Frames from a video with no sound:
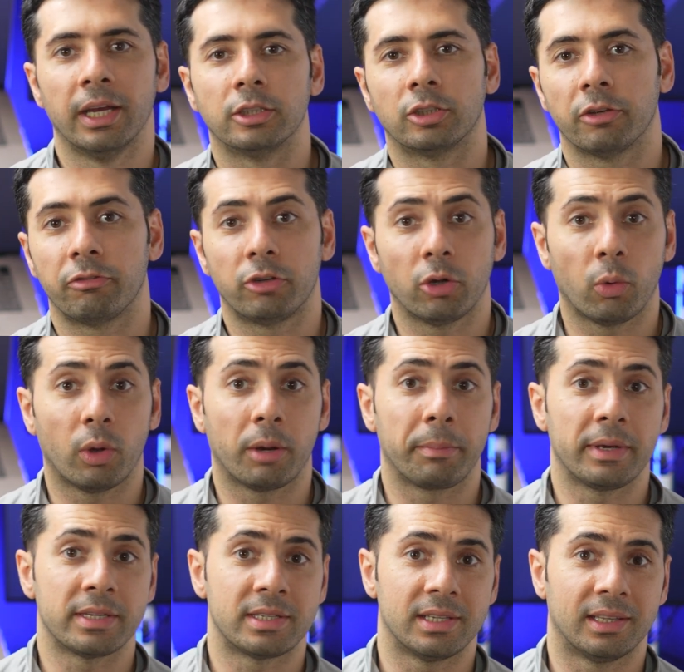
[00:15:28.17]
So if you don't want to
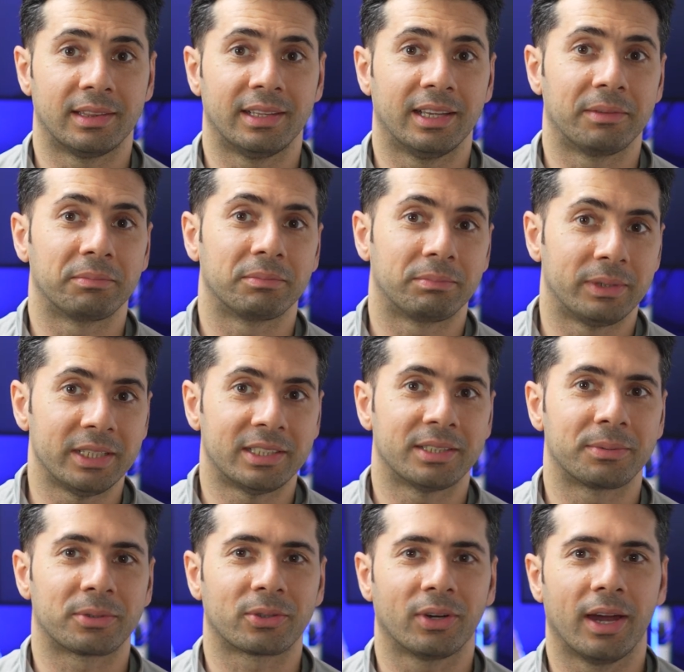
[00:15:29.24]
miss it, then please
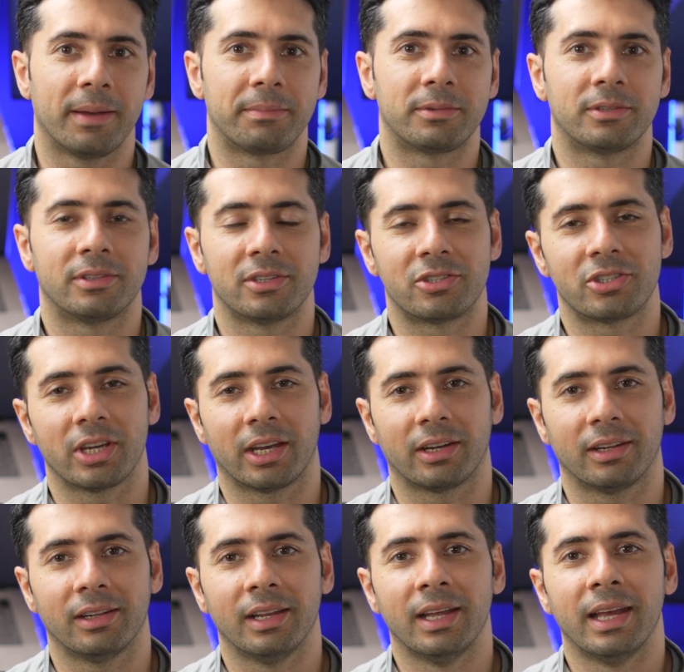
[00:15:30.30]
subscribe to this
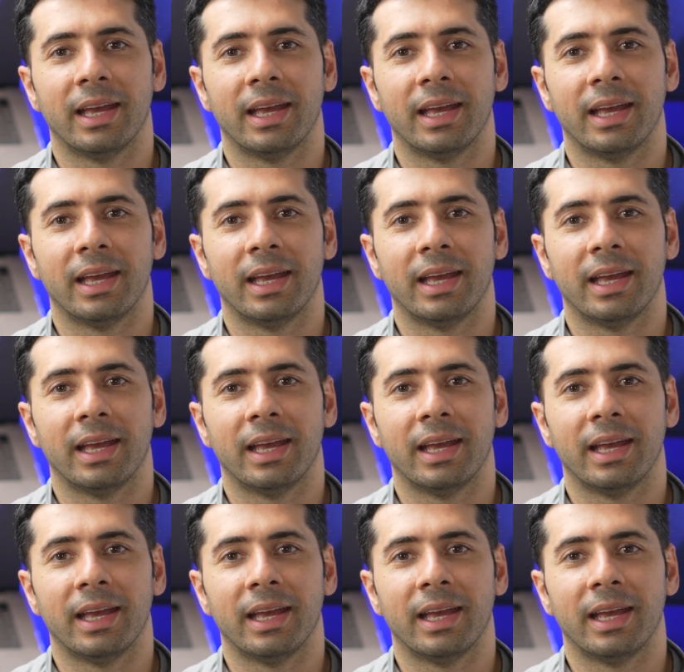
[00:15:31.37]
channel.